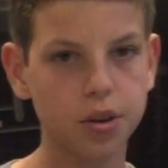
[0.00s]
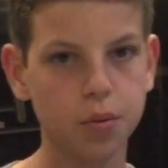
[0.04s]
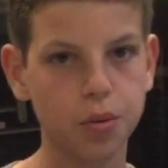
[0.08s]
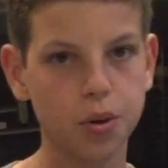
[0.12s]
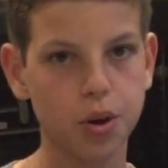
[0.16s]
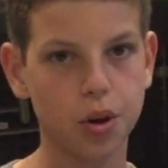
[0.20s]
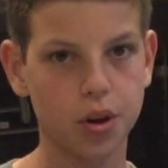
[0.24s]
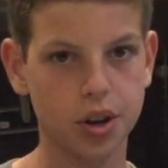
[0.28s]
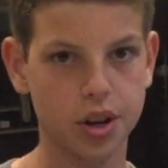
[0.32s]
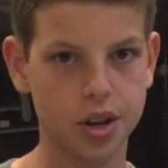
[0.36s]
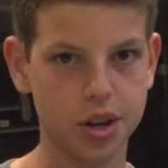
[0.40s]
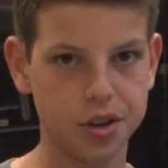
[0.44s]

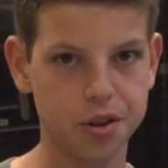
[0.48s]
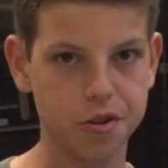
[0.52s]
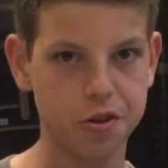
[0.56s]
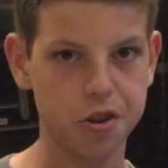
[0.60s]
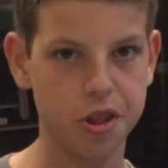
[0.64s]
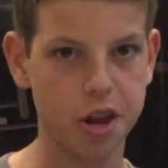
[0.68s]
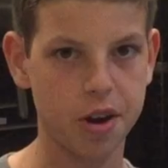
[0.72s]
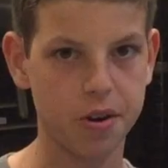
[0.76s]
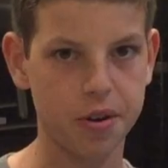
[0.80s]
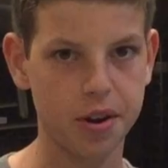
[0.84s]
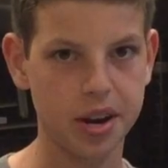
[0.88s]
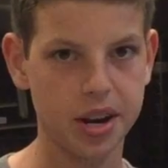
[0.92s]
We don't need to do
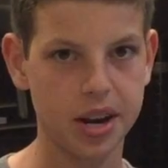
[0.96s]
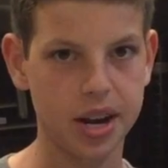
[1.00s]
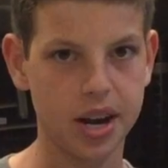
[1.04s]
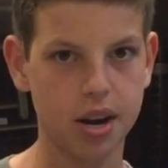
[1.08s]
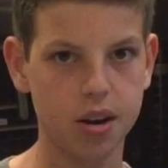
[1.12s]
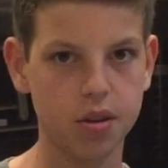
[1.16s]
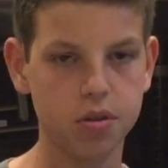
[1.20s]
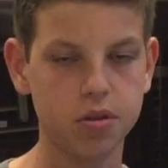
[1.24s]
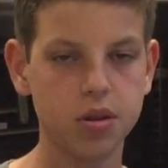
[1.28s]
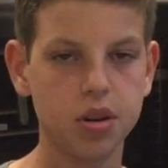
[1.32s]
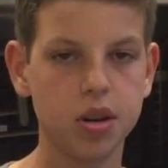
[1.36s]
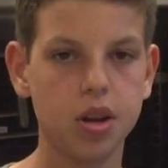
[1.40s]
that right
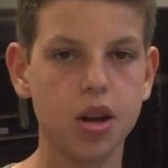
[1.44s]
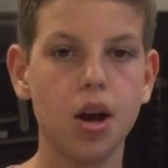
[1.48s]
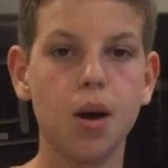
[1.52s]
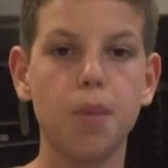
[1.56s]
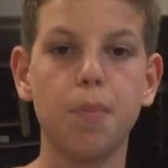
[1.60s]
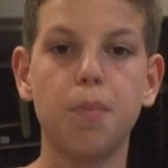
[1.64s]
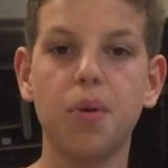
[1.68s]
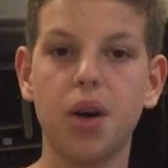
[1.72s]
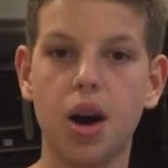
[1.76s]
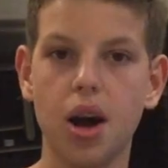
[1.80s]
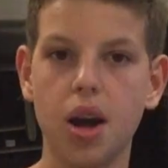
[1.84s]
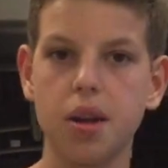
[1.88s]
now,
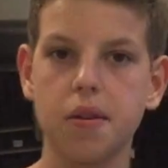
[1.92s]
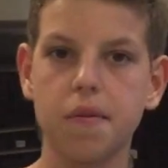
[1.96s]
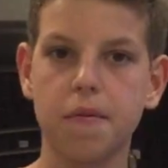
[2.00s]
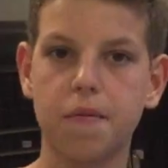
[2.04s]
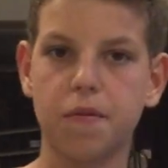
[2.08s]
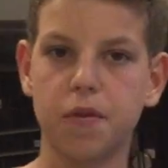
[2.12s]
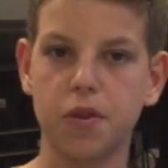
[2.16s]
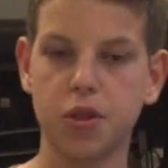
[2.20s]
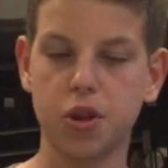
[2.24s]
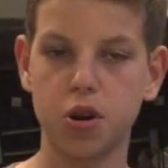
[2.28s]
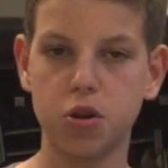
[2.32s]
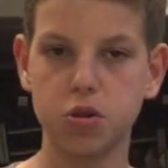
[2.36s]
but
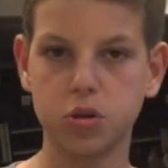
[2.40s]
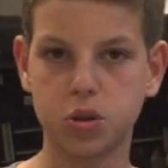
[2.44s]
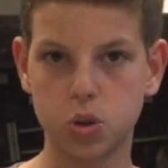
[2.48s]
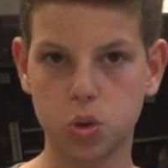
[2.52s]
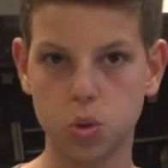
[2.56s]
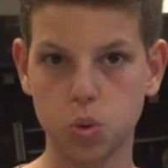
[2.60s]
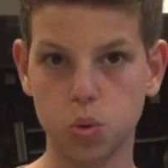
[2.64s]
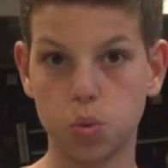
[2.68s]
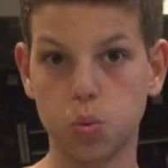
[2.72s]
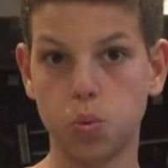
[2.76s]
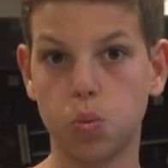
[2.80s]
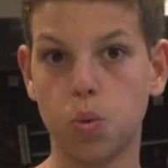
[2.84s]
for those
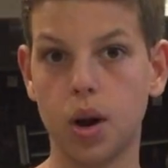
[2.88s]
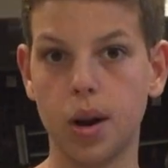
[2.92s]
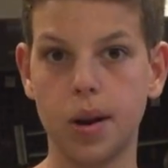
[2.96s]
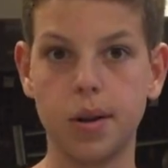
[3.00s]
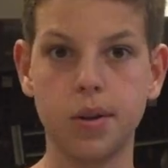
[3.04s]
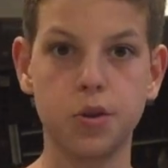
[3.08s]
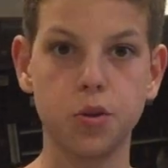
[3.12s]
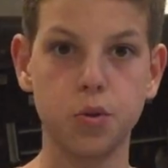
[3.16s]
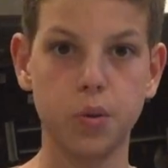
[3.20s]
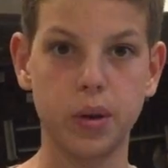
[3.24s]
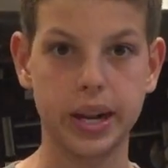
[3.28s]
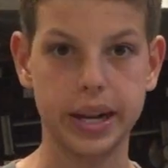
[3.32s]
who want
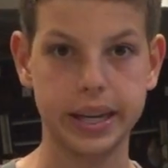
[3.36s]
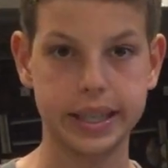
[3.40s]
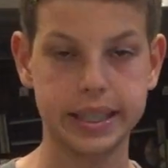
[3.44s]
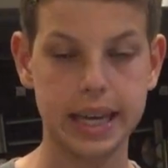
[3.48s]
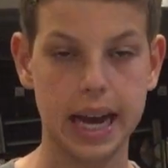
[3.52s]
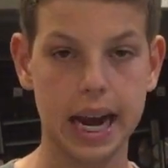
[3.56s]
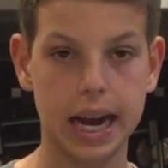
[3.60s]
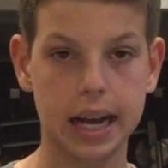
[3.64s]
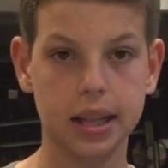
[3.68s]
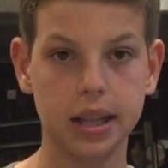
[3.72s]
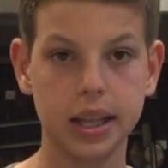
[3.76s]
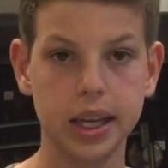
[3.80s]
to do it
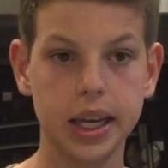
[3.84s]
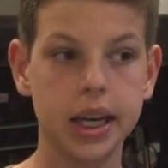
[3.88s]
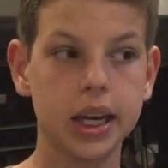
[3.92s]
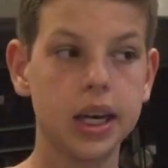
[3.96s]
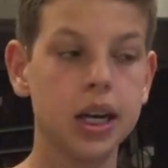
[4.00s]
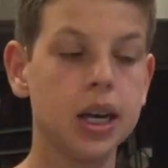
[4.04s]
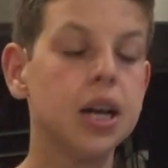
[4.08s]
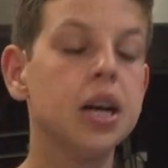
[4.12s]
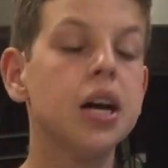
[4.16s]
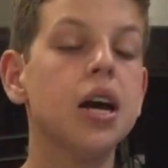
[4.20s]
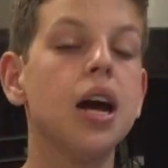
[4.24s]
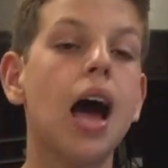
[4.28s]
exactly,